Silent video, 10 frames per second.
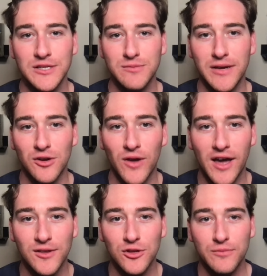He's been
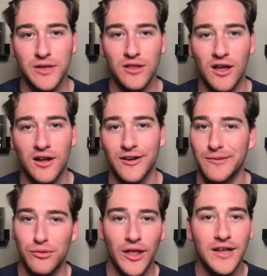around a little bit longer.
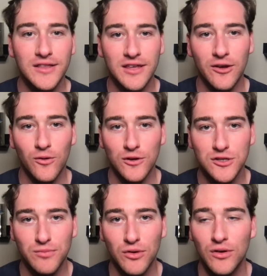He played in the
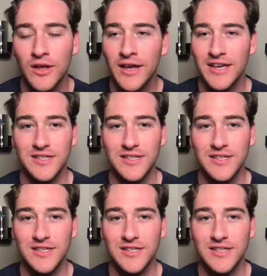Orange Bowl.